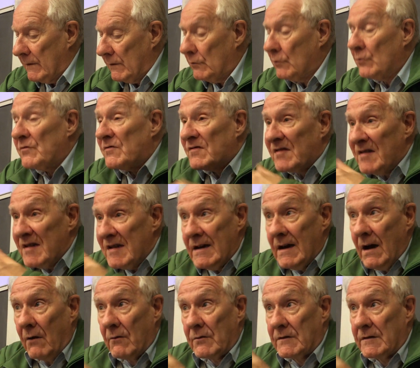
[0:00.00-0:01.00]
to
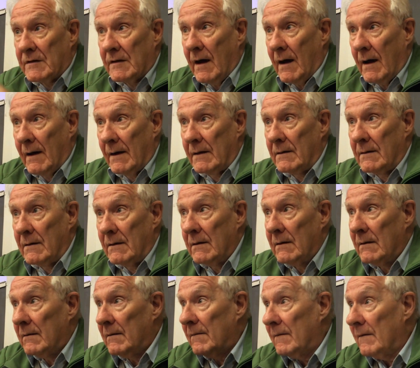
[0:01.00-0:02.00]
see outside,
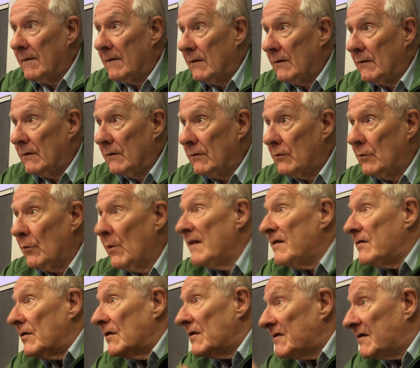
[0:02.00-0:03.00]
to
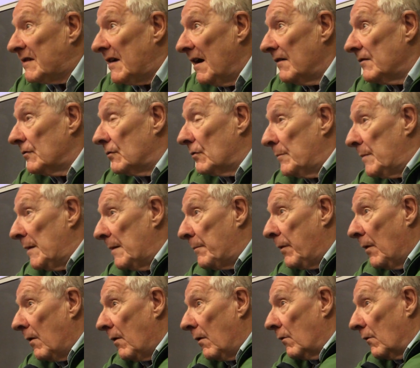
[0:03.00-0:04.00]
understand the
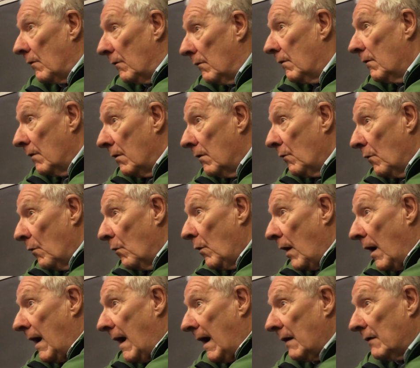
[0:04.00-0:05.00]
people who
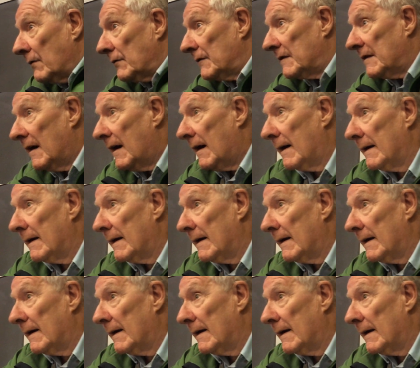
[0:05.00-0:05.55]
are outside,